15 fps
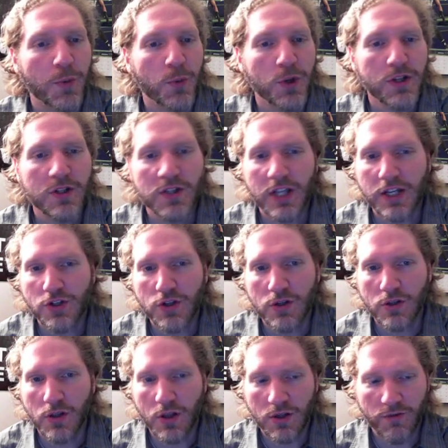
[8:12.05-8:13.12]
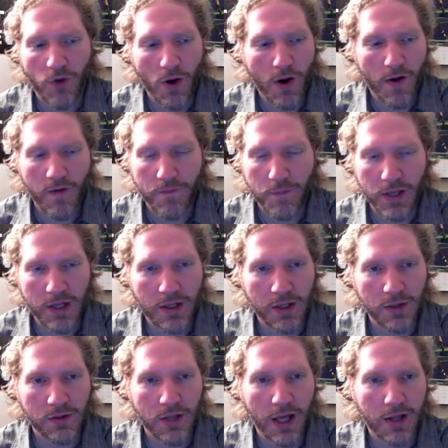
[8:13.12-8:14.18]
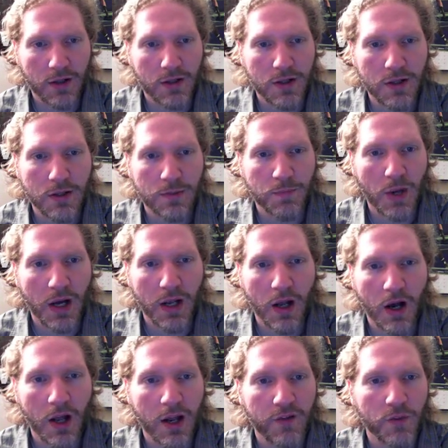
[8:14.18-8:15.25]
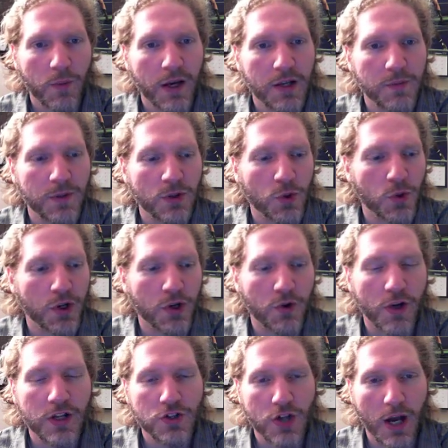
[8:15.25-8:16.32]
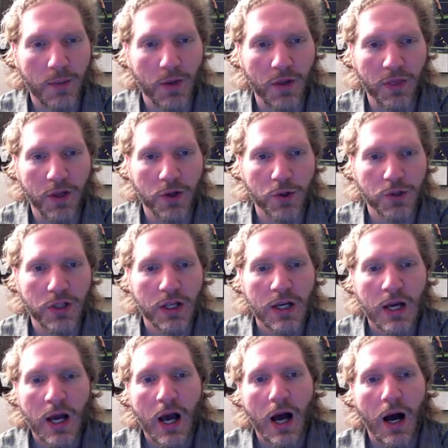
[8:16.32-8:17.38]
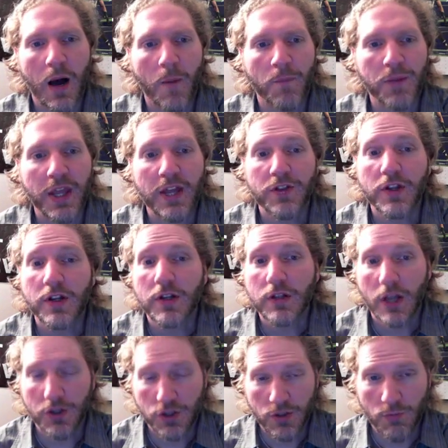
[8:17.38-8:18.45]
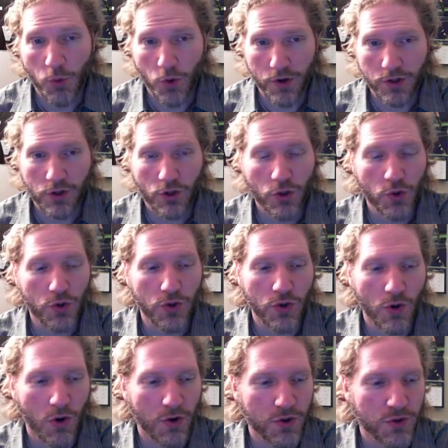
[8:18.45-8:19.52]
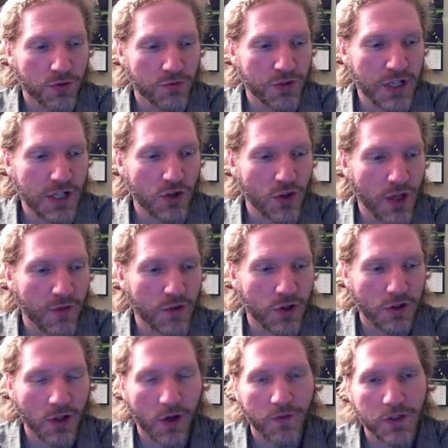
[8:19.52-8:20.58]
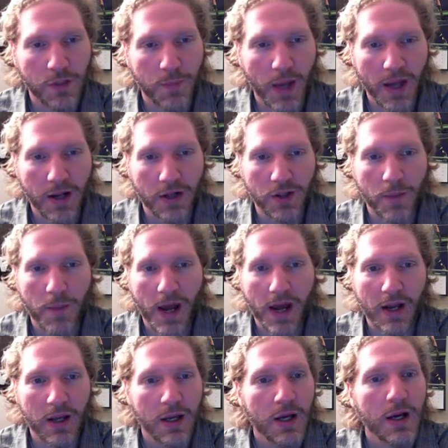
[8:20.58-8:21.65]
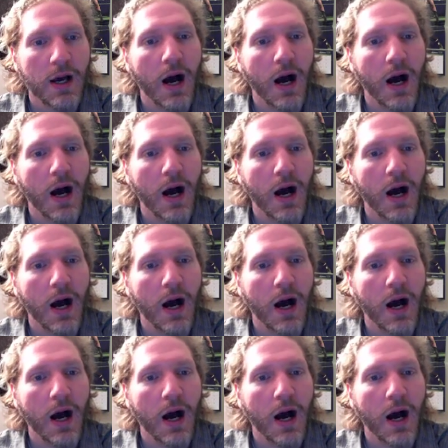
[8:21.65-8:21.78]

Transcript: The presentations thus far have been exactly spot on. Everybody's been doing a great job on those. And the discussion boards too. You all need to give yourselves a pat on the back.